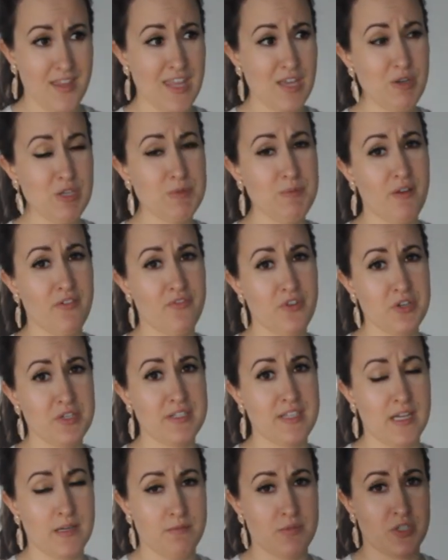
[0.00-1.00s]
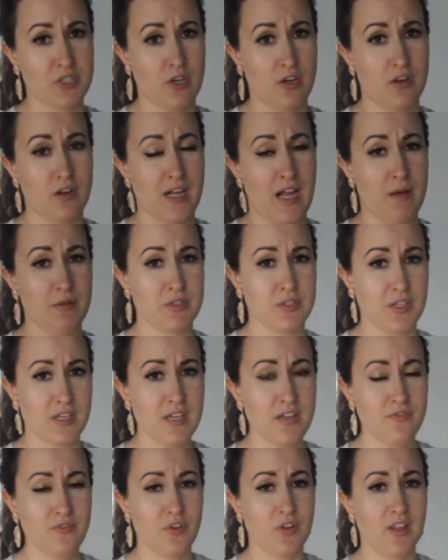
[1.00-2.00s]
I think it was my first denim skirt. I was
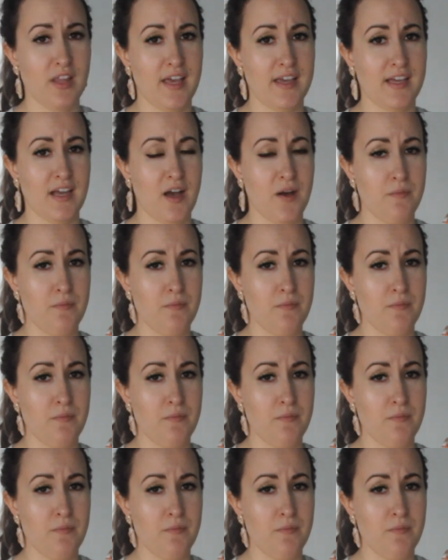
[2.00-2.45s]
looking for like a,